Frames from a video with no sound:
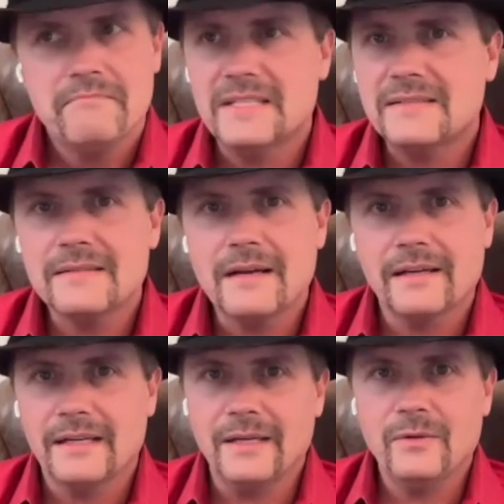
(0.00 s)
this is not
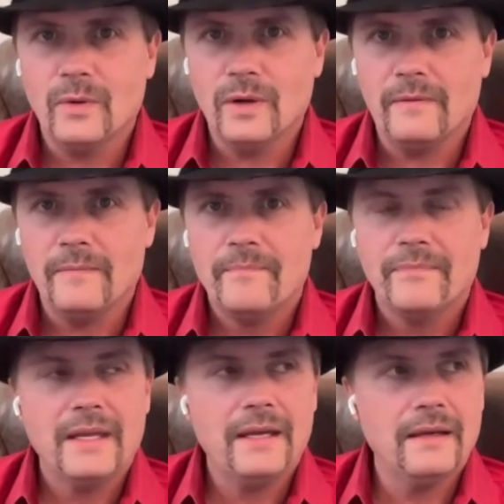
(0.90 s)
going to end well.
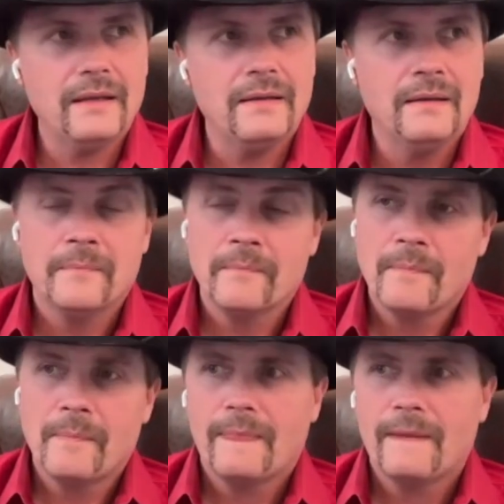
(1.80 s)
And
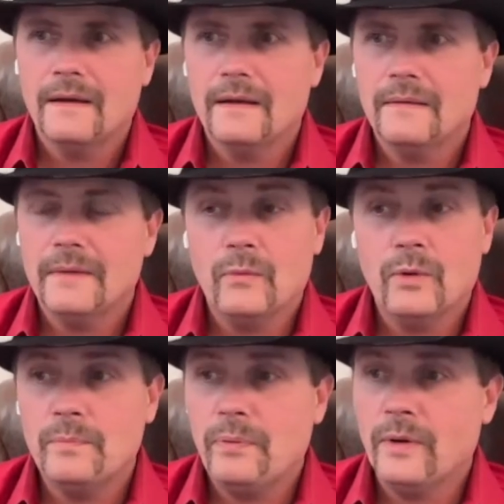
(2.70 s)
at
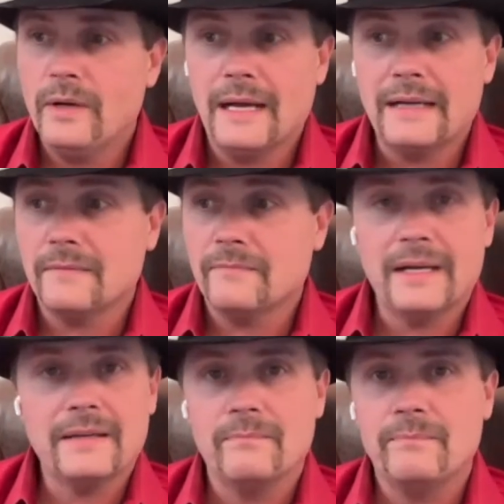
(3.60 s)
one point, I could
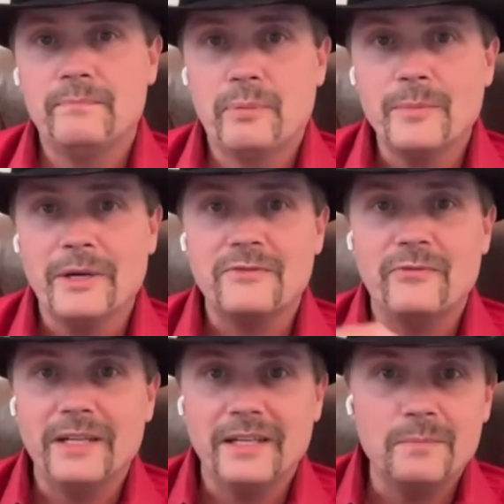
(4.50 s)
pretty much
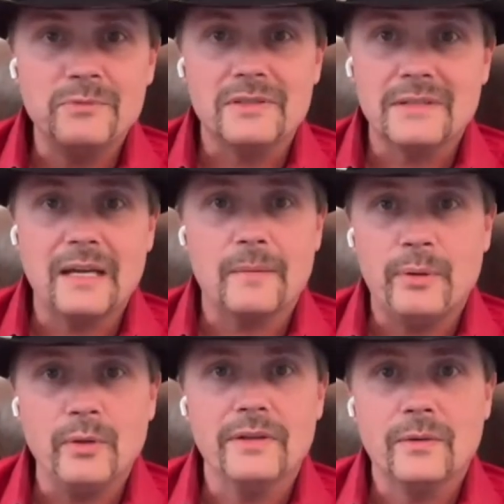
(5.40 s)
feel him just kind of
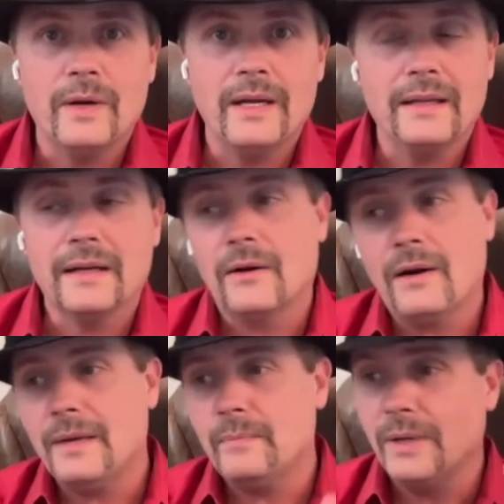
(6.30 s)
pulling away, like, all
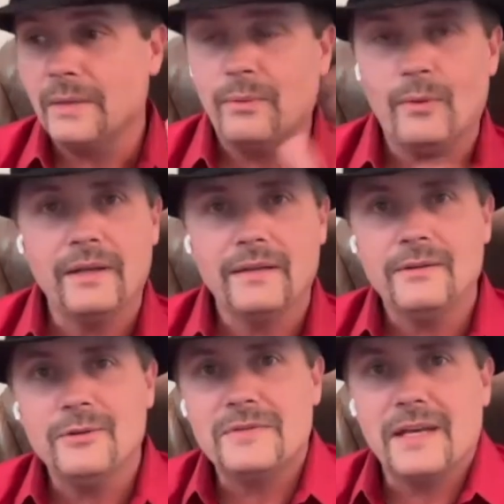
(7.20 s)
right, big boy,
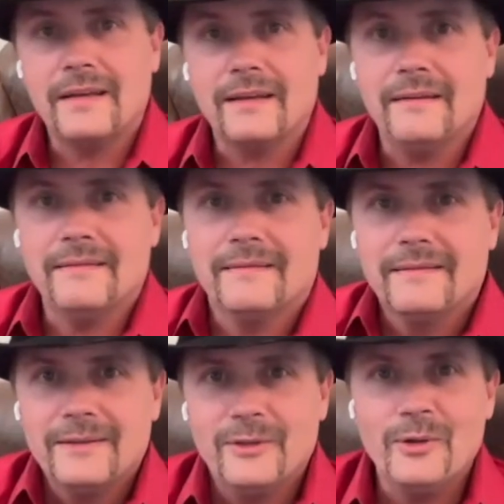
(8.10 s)
you take it.
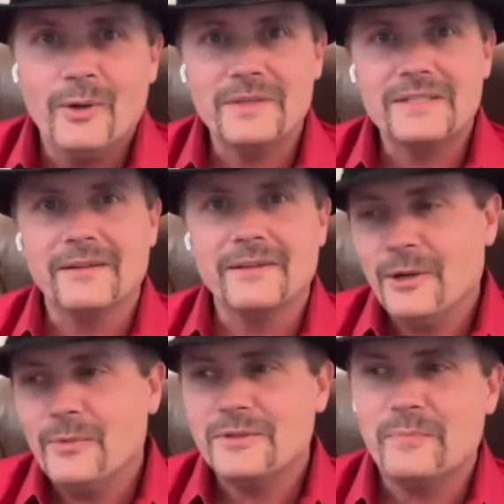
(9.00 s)
You know
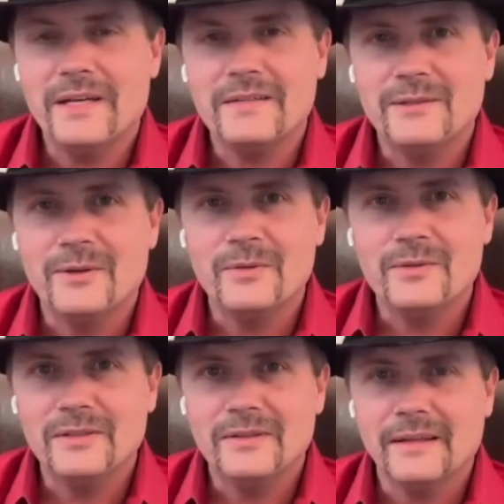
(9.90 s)
what's best. You go do
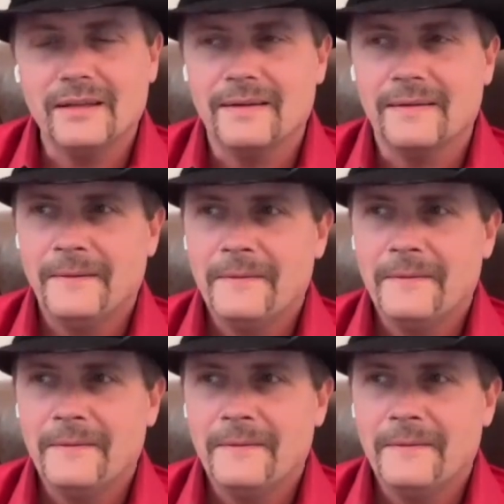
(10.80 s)
your thing.